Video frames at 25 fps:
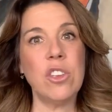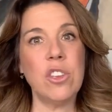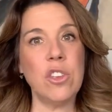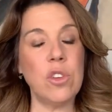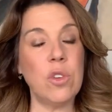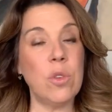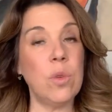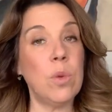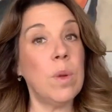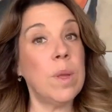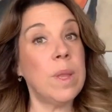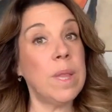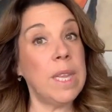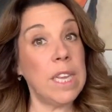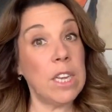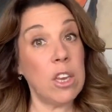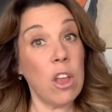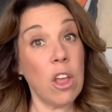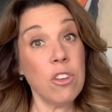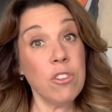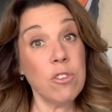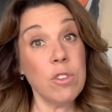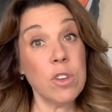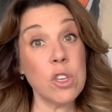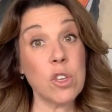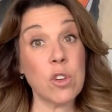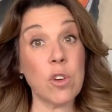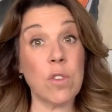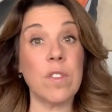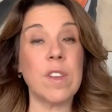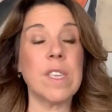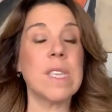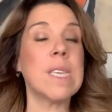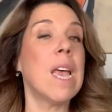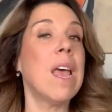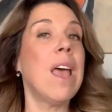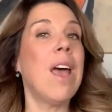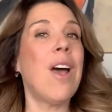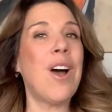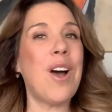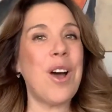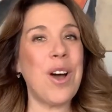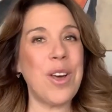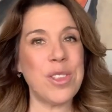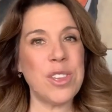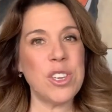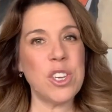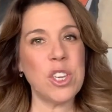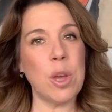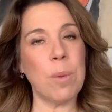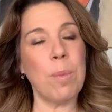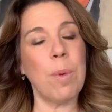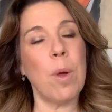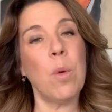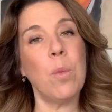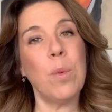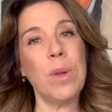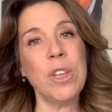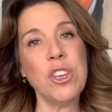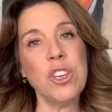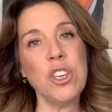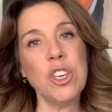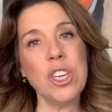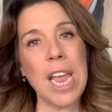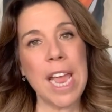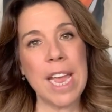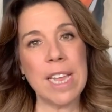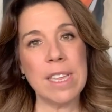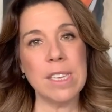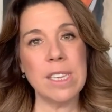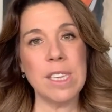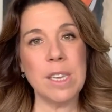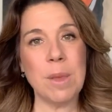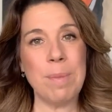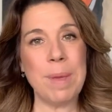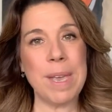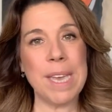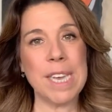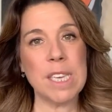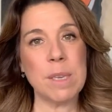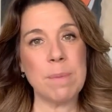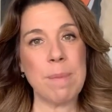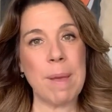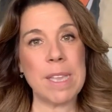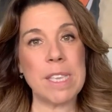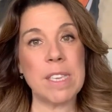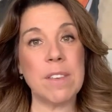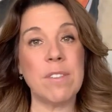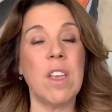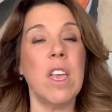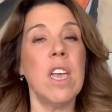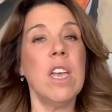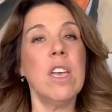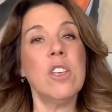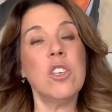to the laundry service on the ship, which tends to be expensive.